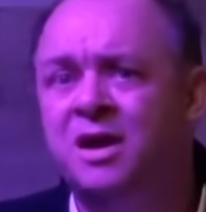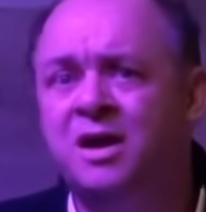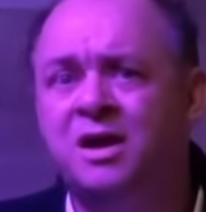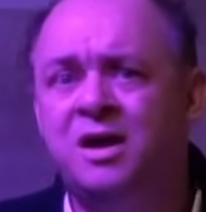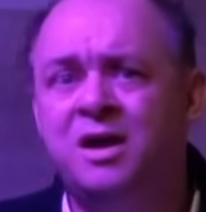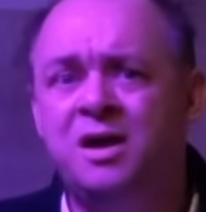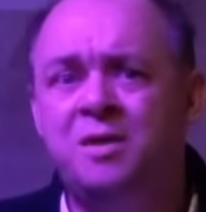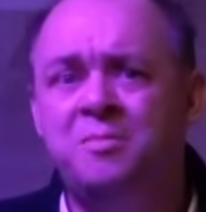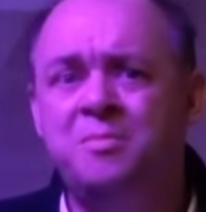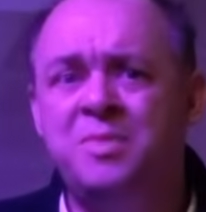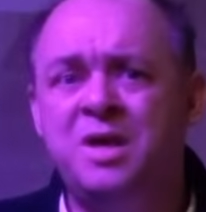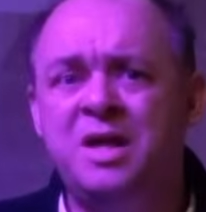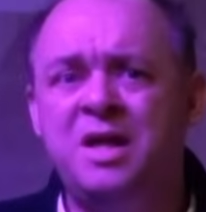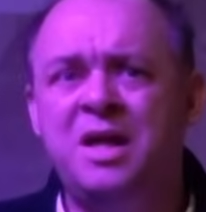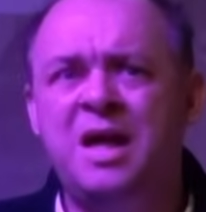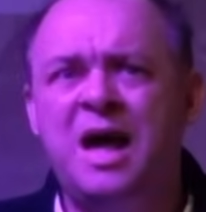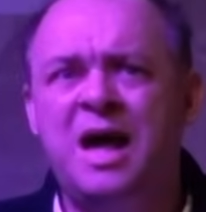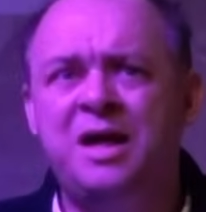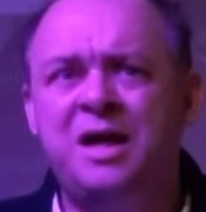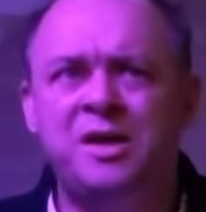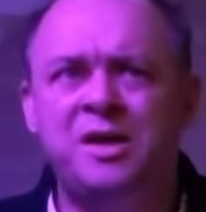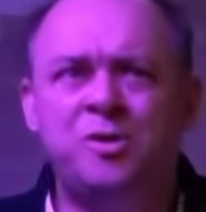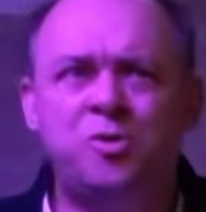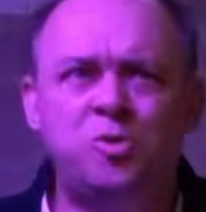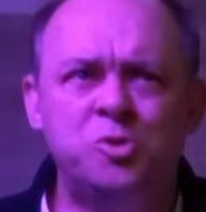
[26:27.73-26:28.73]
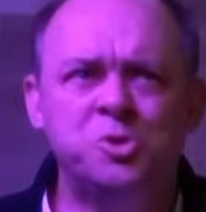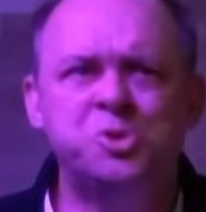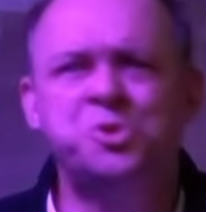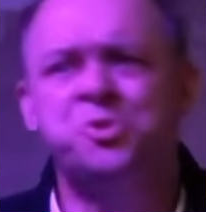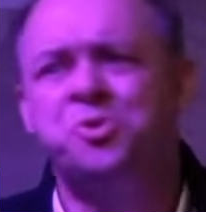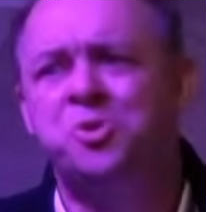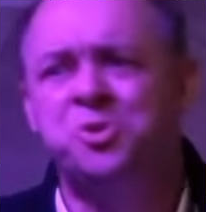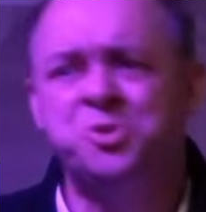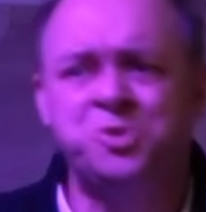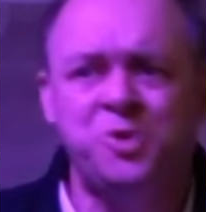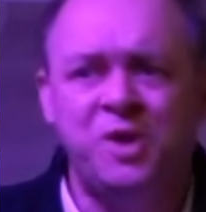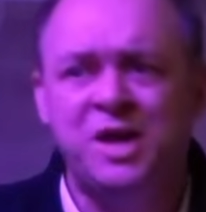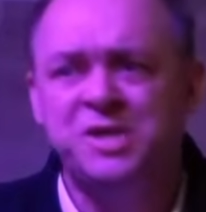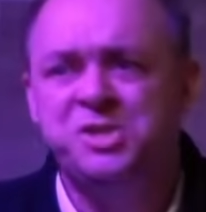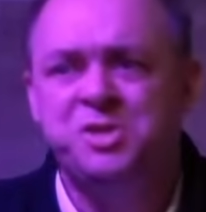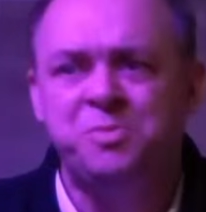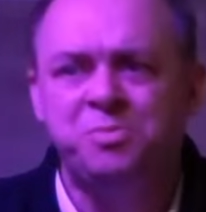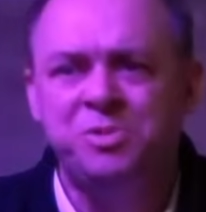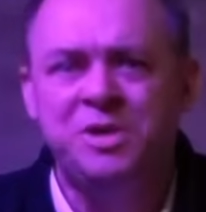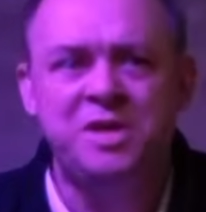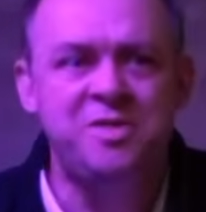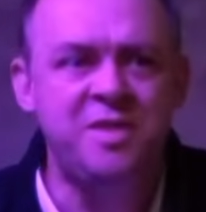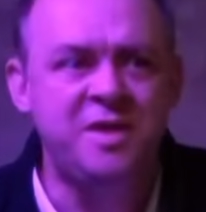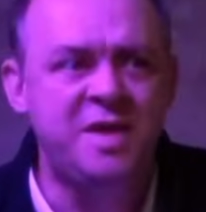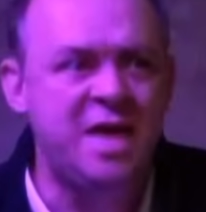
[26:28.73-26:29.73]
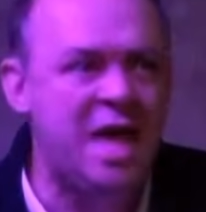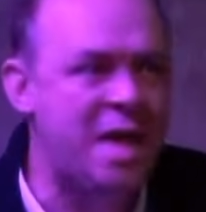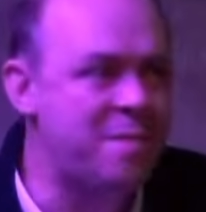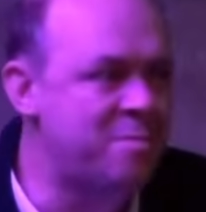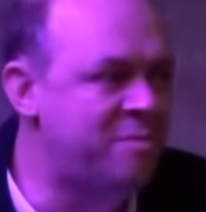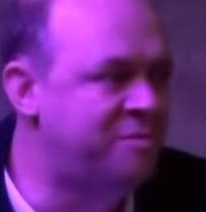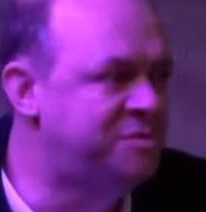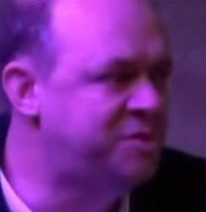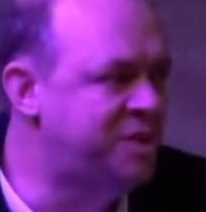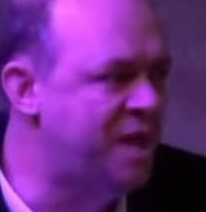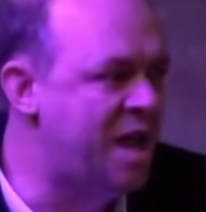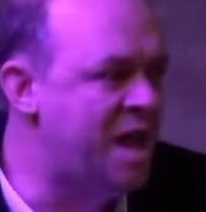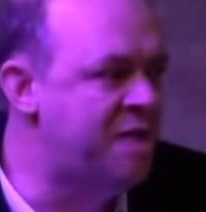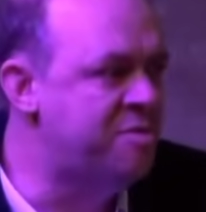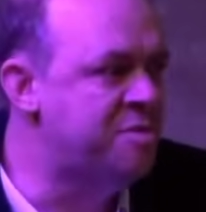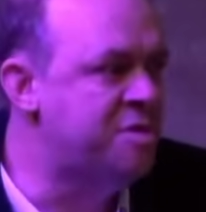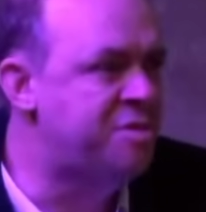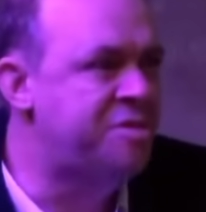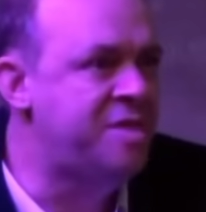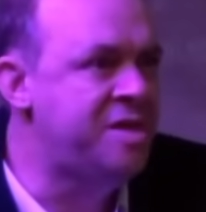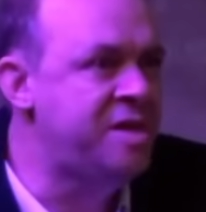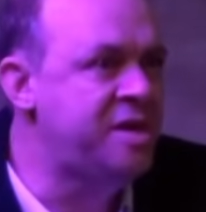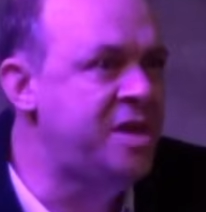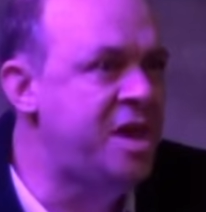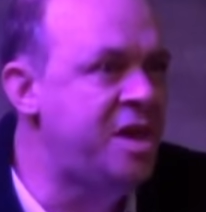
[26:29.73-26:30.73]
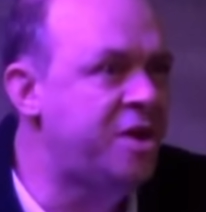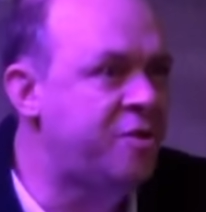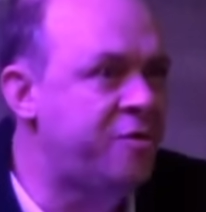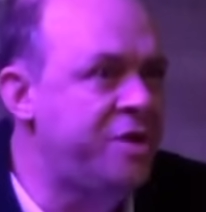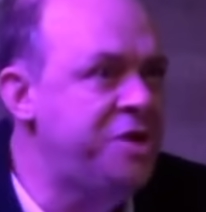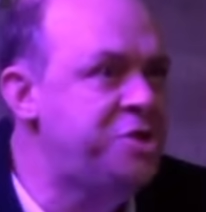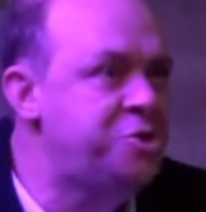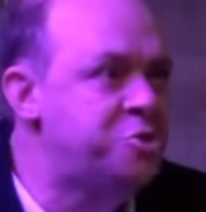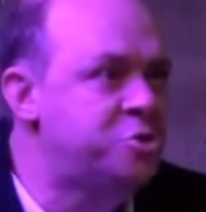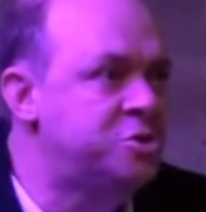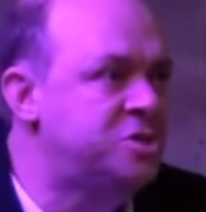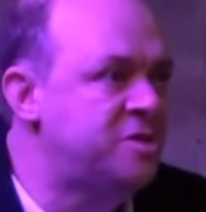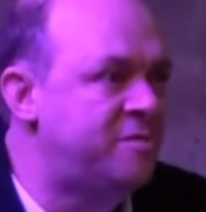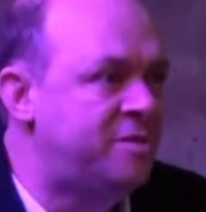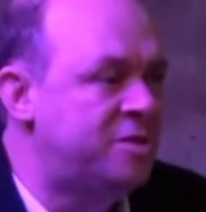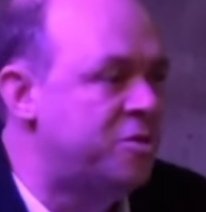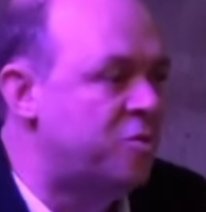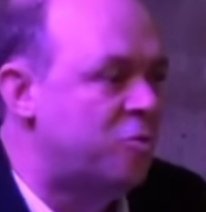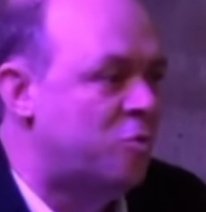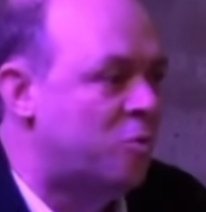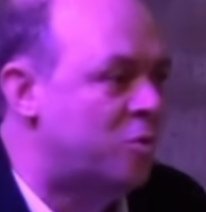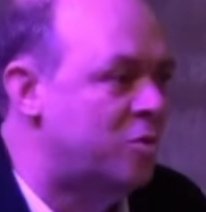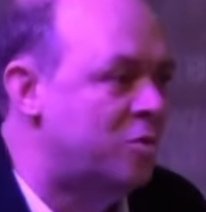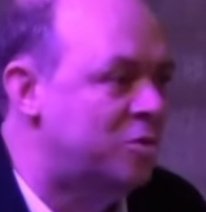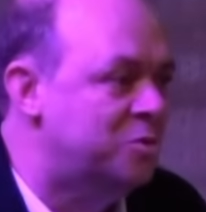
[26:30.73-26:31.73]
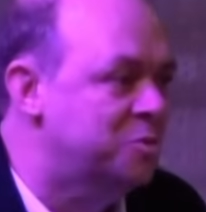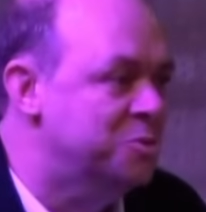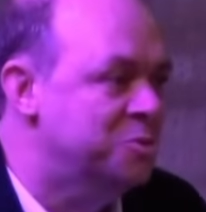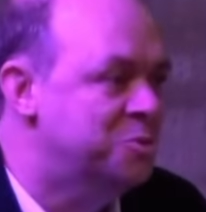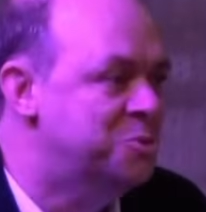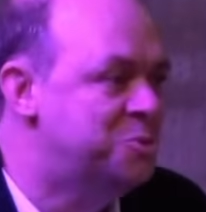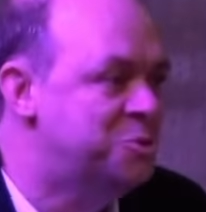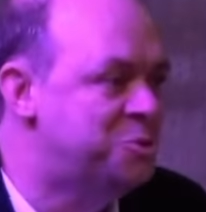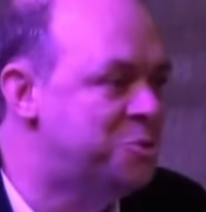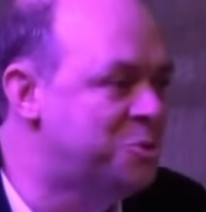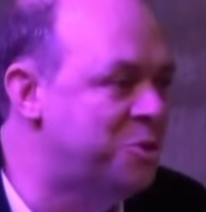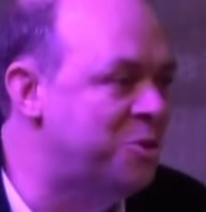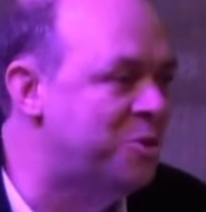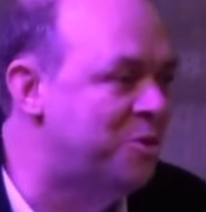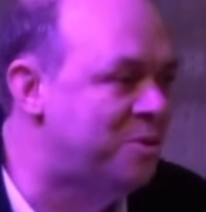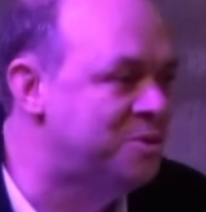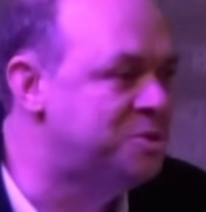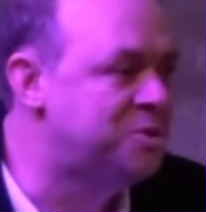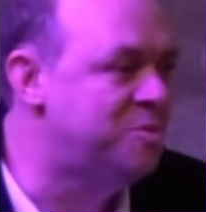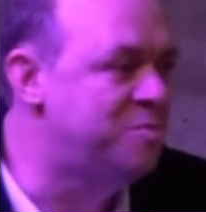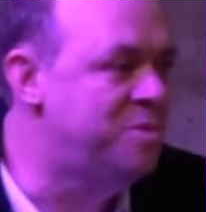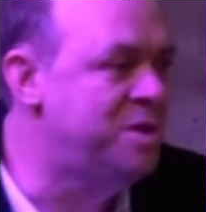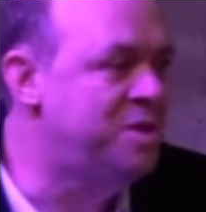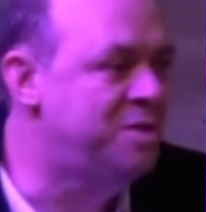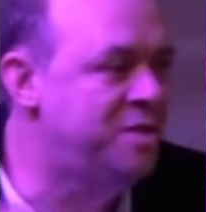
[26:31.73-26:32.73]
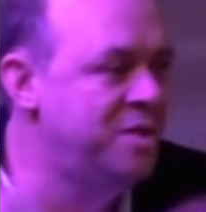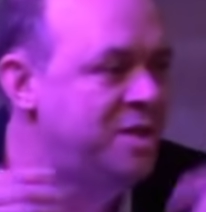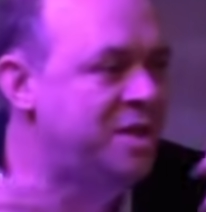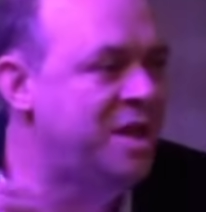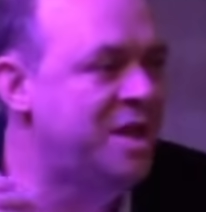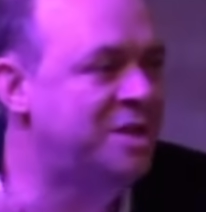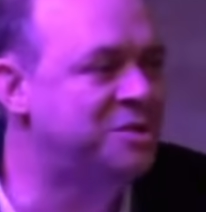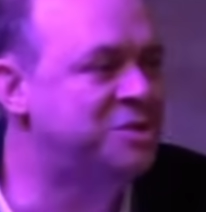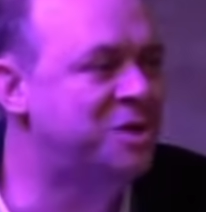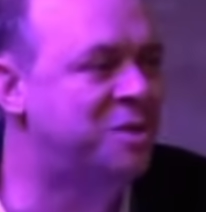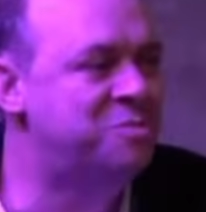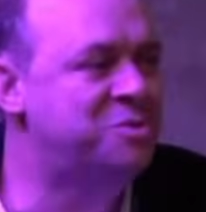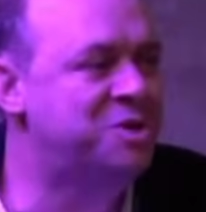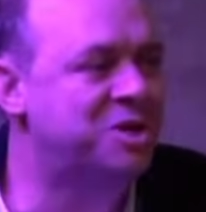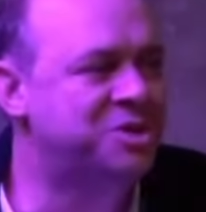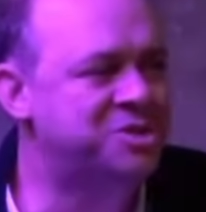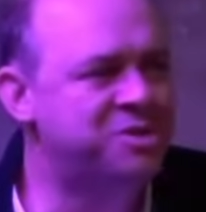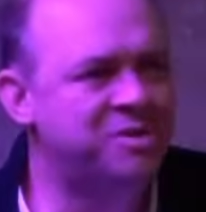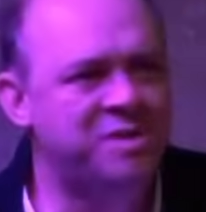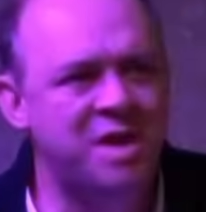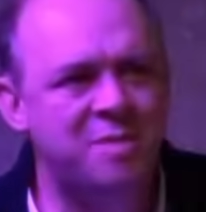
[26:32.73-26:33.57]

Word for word: Um, Husserl tries to play the game of saying the thinking creatures of other worlds could also be thinking subjects.